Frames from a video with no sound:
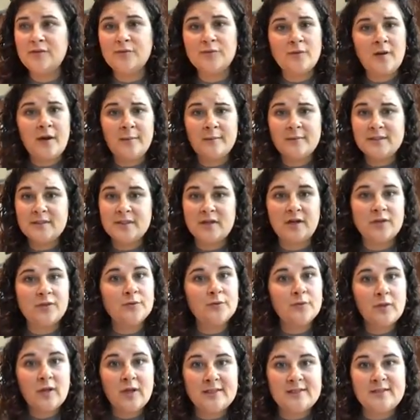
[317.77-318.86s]
through Amazon,
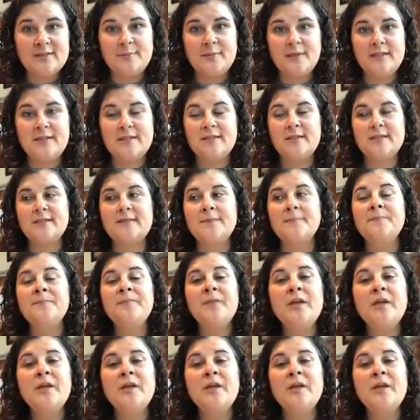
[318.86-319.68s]
through lots of places.